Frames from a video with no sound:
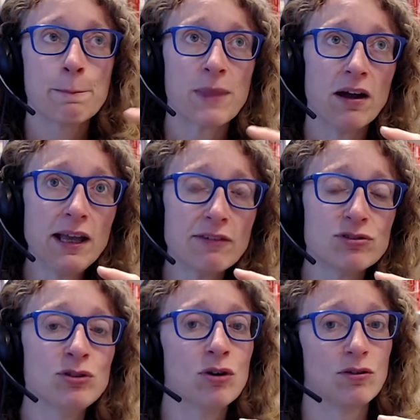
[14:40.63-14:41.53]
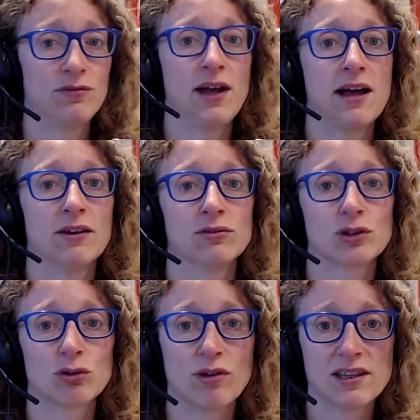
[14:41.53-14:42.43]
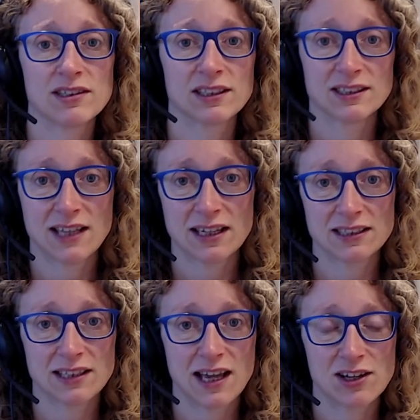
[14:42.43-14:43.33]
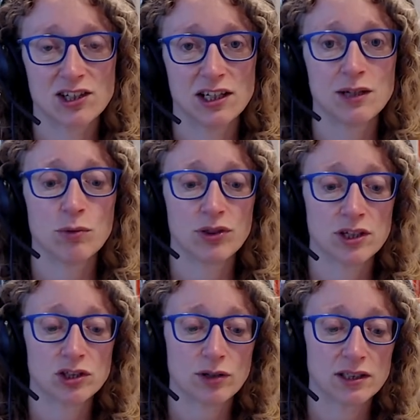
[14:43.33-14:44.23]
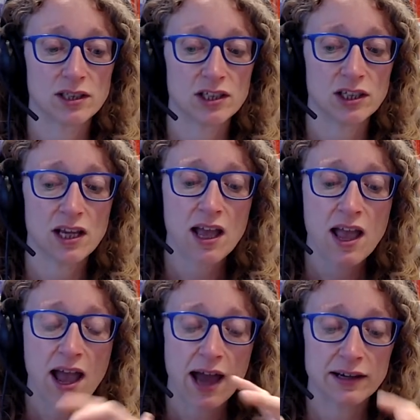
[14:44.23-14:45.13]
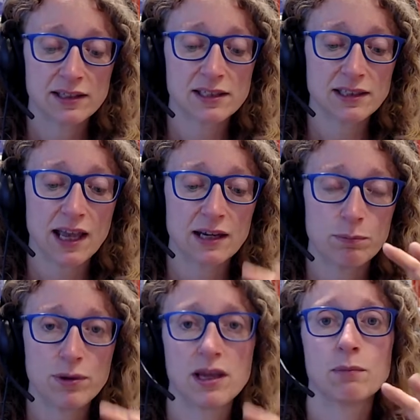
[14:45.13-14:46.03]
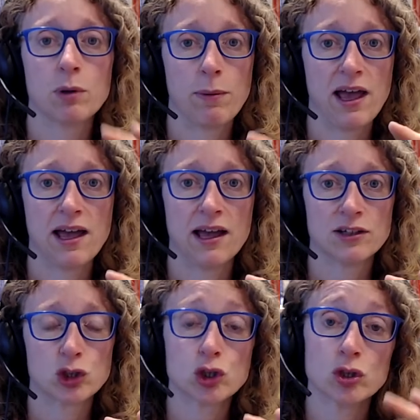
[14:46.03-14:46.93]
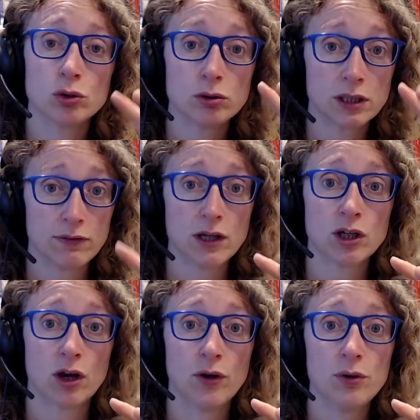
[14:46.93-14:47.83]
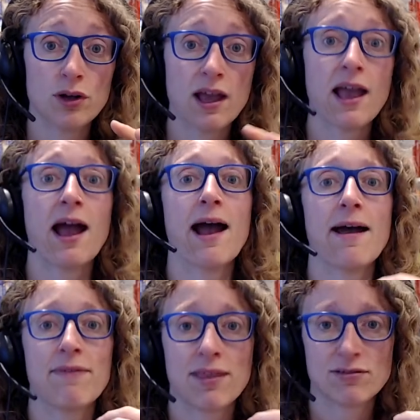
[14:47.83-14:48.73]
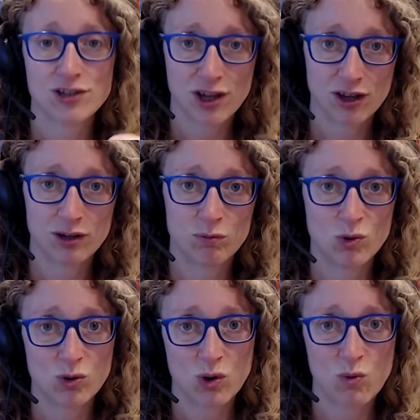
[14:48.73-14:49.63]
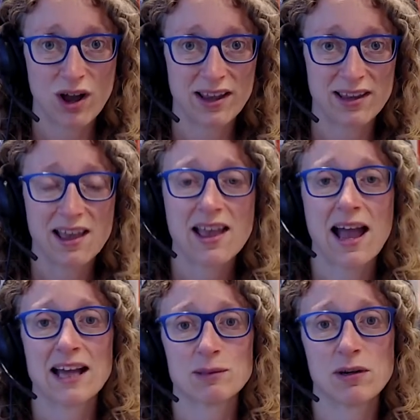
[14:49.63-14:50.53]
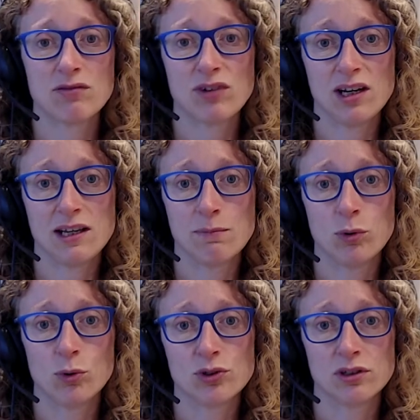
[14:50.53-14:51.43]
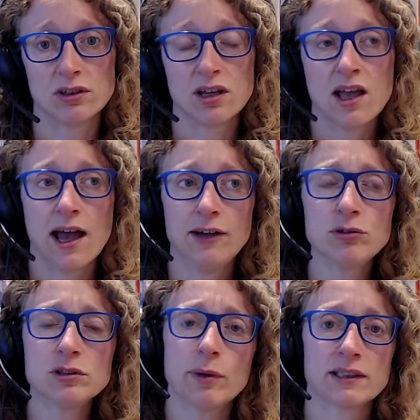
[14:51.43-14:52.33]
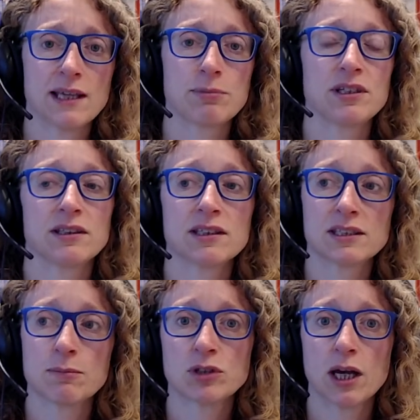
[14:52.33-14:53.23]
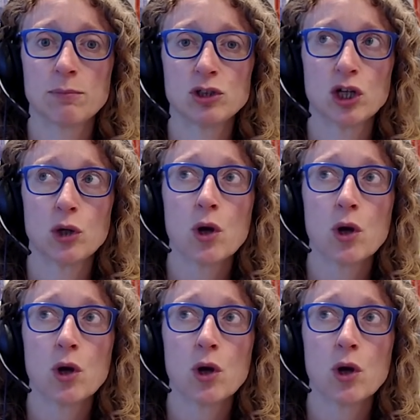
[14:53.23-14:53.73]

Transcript: I have not found great success actually with this strategy, and instead being prepared to give it a go and then turn and walk away has been really important. And also accepting that sometimes, you know,